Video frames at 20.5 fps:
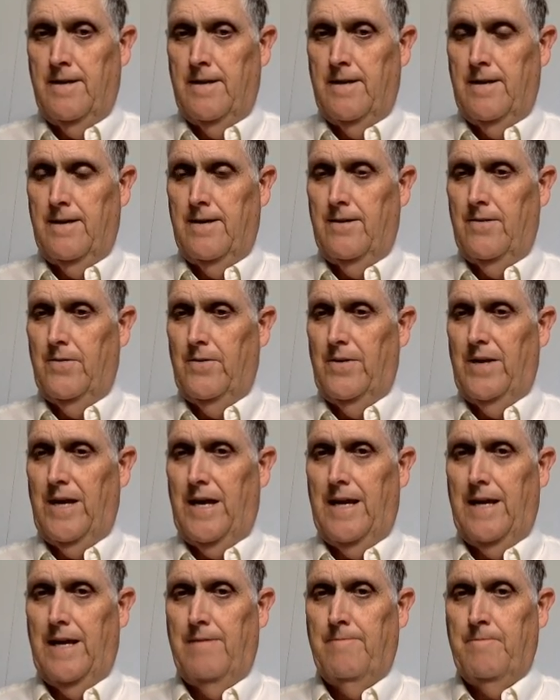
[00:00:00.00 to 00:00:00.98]

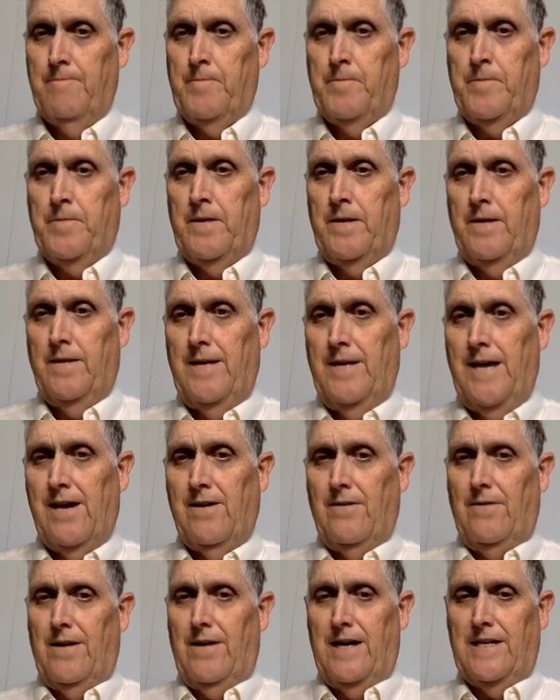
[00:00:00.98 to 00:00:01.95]
Okay.
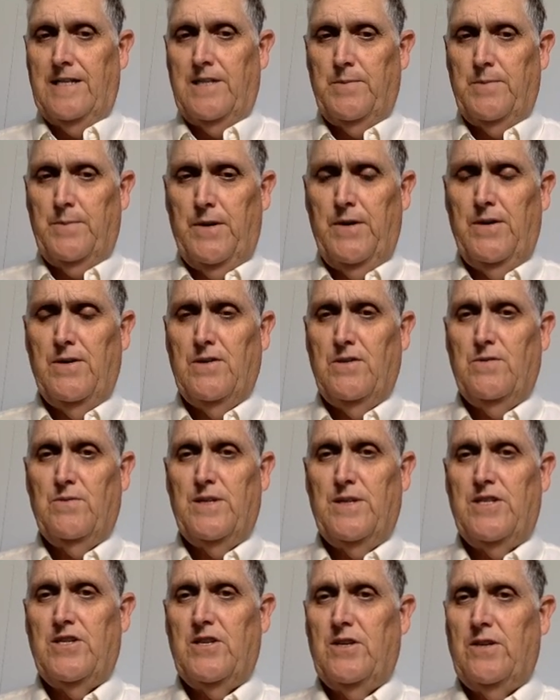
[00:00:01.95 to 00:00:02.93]
Now, I suppose
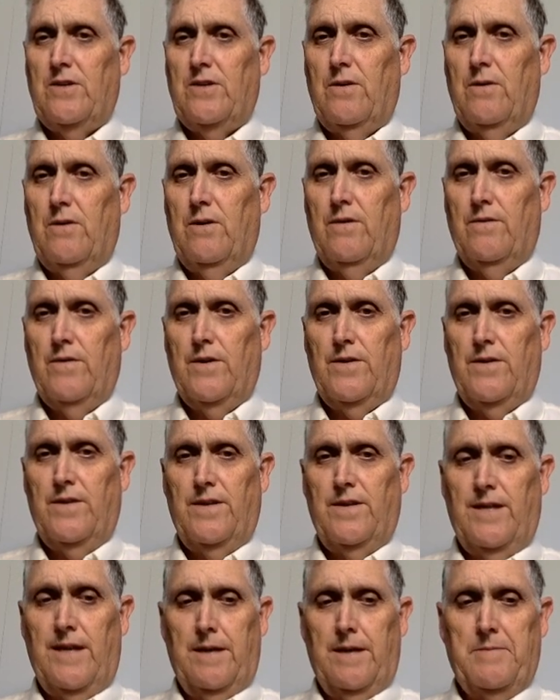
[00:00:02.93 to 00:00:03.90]
we should go over
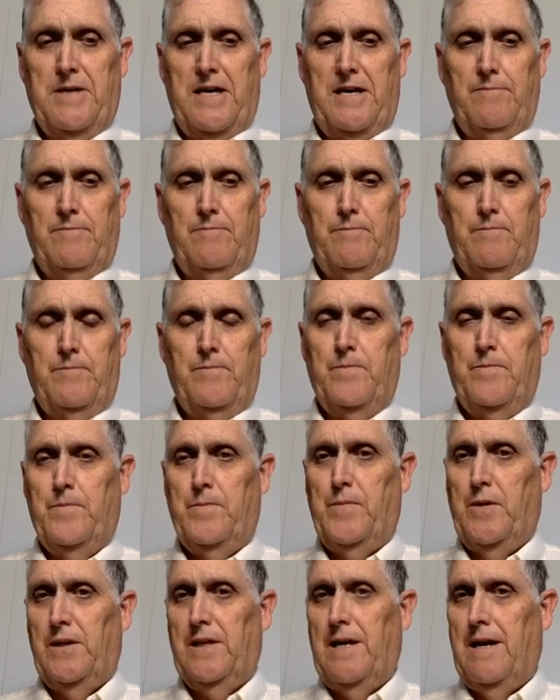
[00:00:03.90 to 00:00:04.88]
the thing about
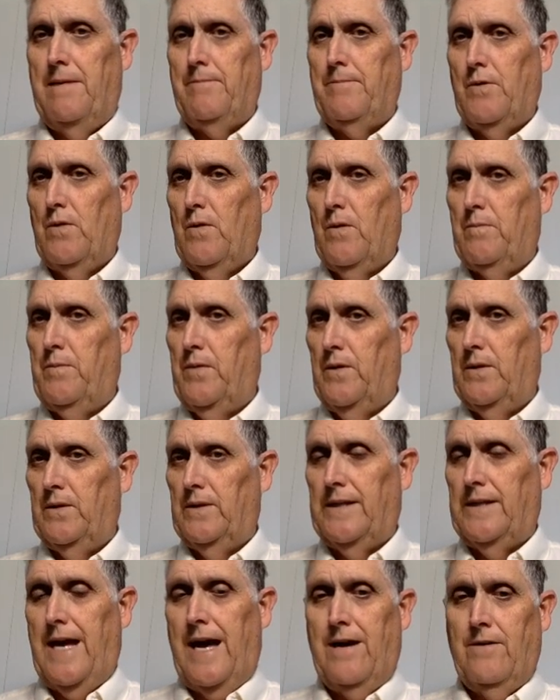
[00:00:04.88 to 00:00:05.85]
pull up or
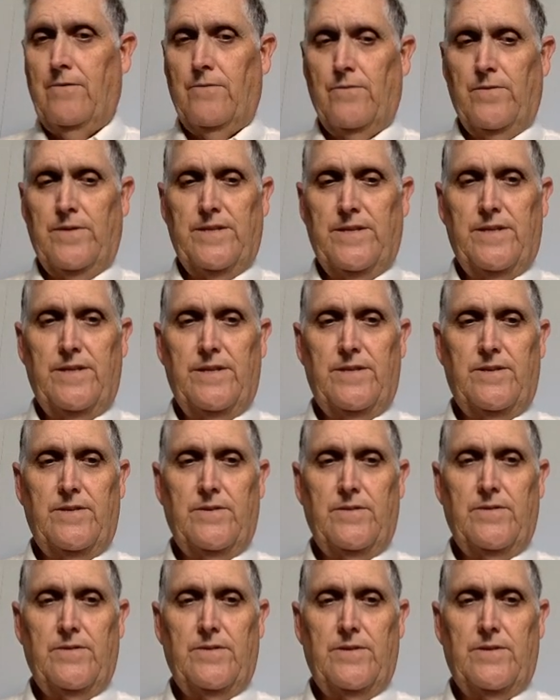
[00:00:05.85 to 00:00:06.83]
pull down
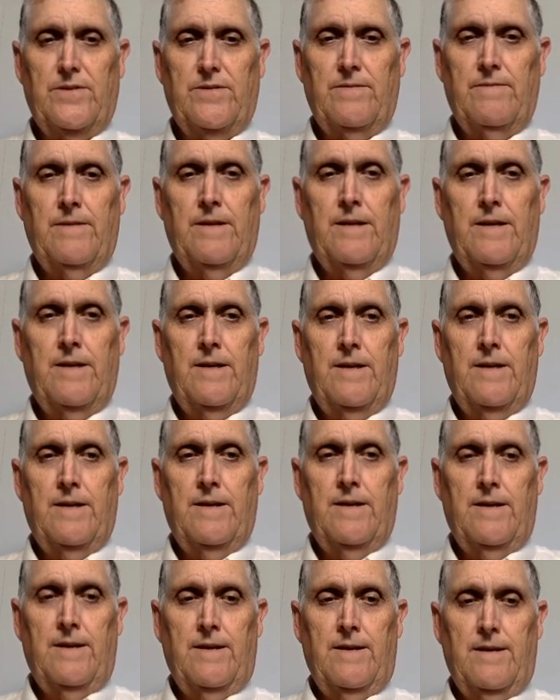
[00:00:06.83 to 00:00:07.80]
resistors.
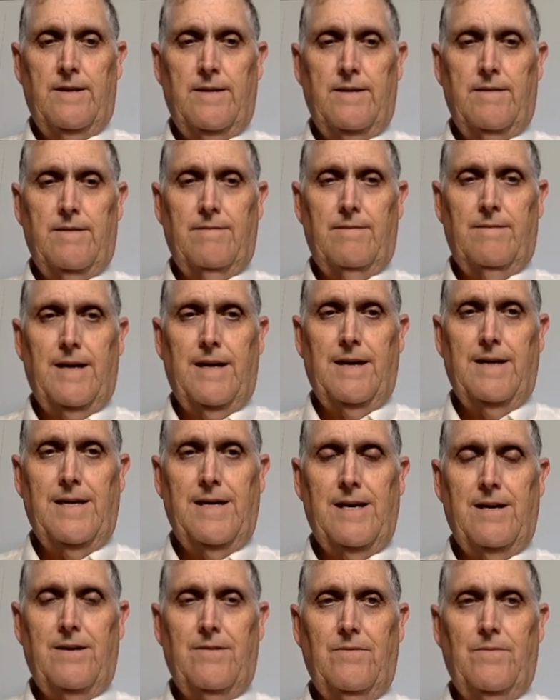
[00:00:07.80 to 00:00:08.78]
Okay,
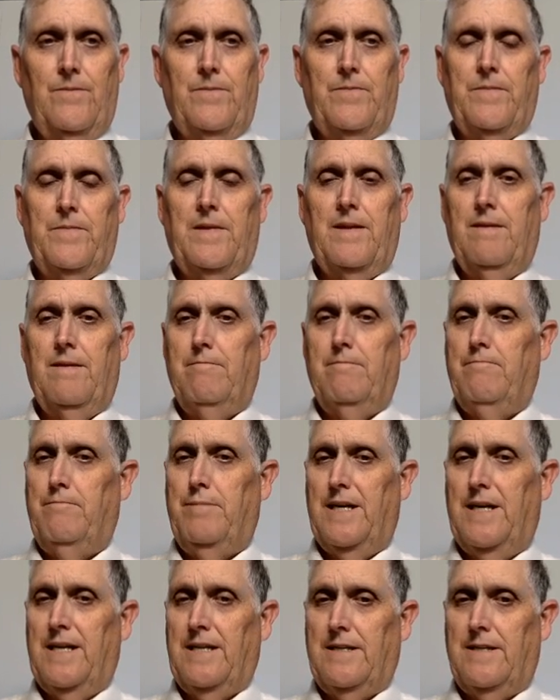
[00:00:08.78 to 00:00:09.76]
now,
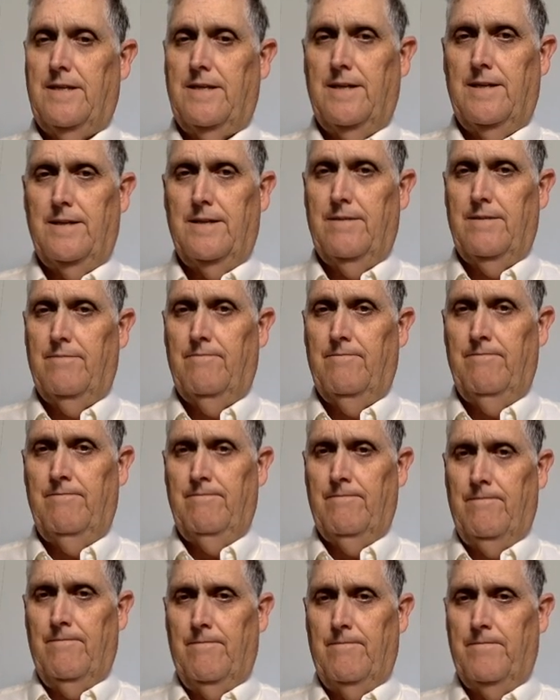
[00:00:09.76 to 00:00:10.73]
but, uh,
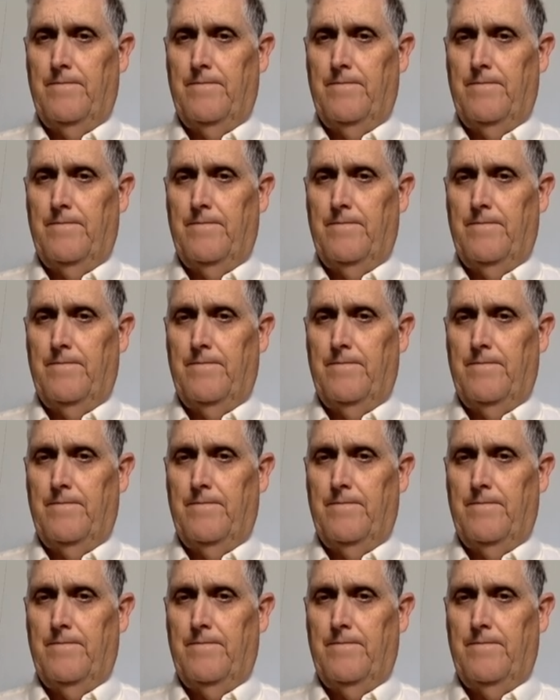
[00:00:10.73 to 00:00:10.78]
hmm.